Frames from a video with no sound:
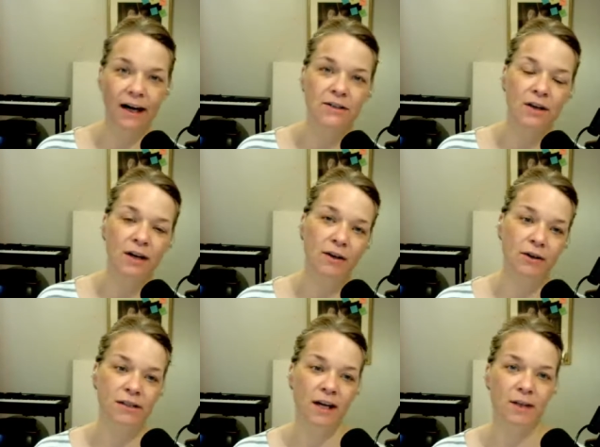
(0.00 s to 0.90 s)
And so now you
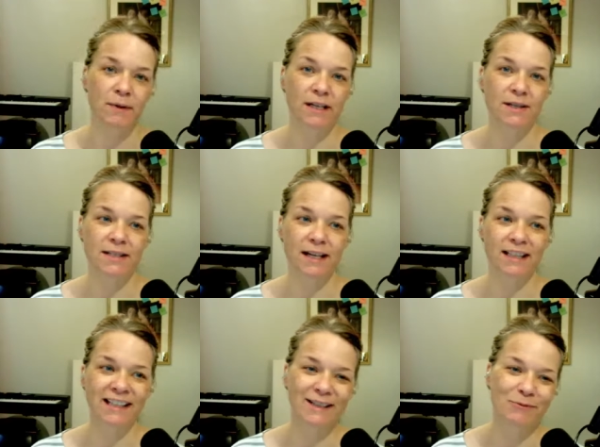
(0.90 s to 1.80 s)
can tell it begins to sound a
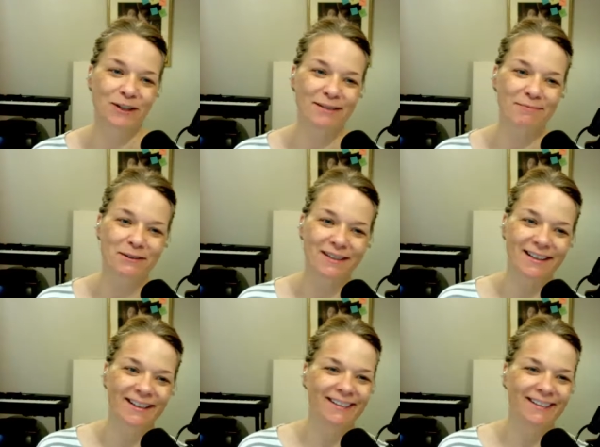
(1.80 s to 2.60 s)
little more like music.